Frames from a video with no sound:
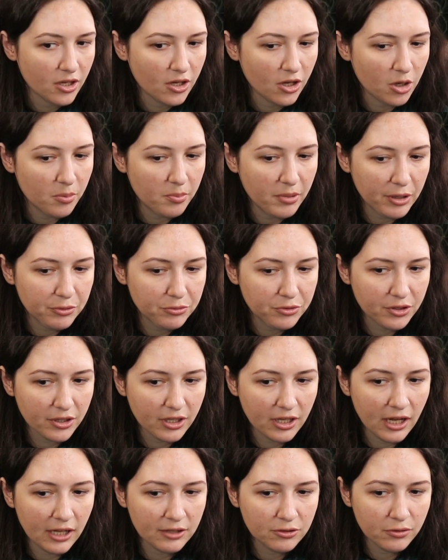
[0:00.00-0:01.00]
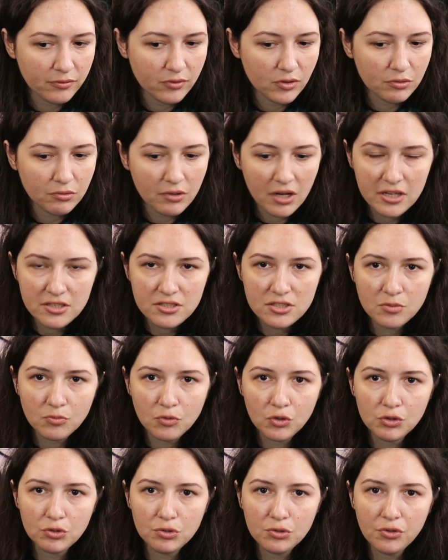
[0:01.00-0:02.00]
about the cut of the rhizome.
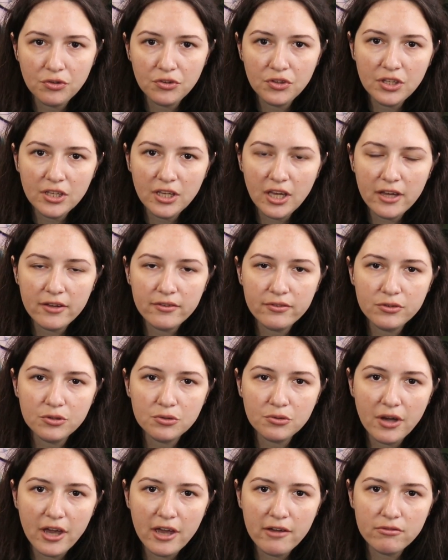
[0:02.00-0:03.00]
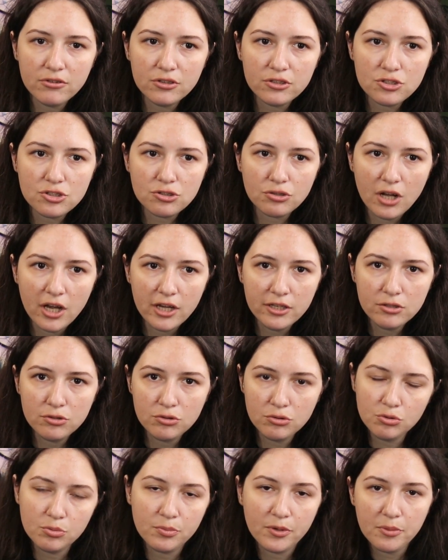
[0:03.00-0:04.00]
What do you think? Have you ever tried
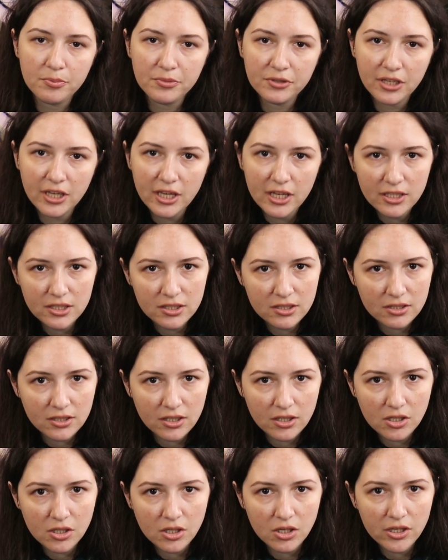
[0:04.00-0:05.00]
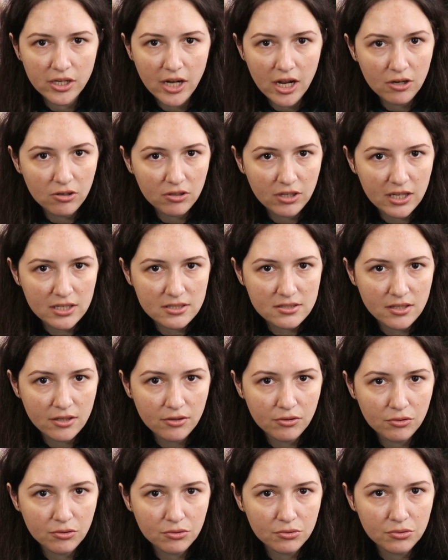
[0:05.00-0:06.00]
to propagate an Alocasia
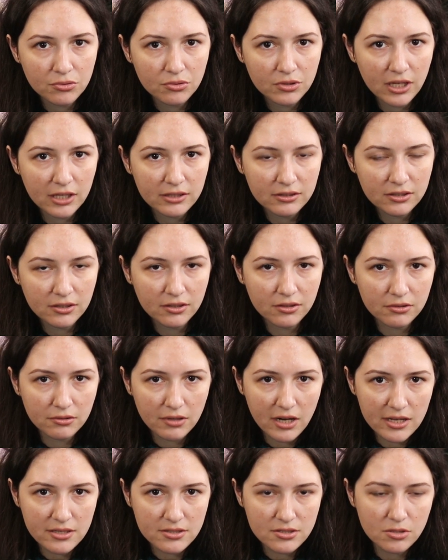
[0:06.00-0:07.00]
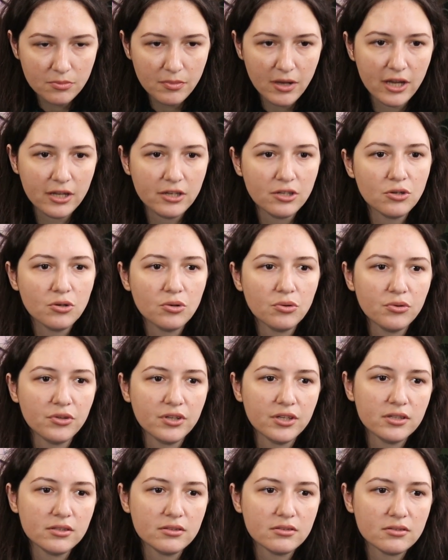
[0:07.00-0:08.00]
through cutting the rhizome? I know
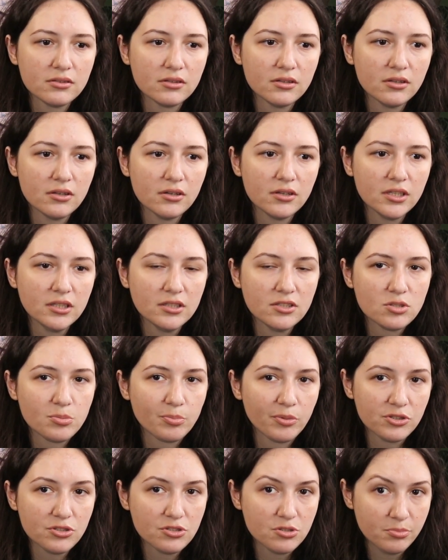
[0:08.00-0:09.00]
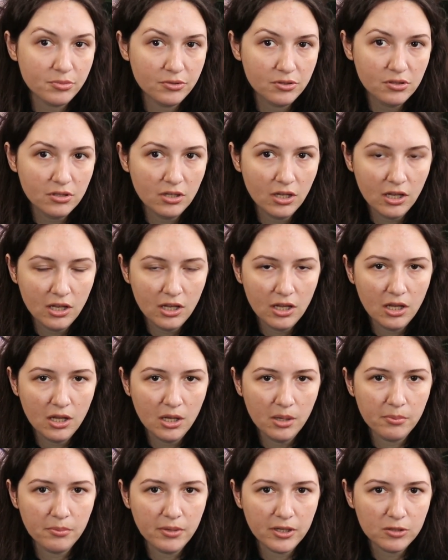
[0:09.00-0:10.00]
that it is possible,
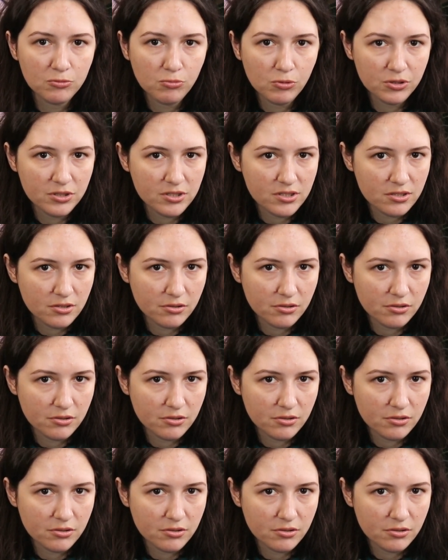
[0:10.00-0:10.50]
but what is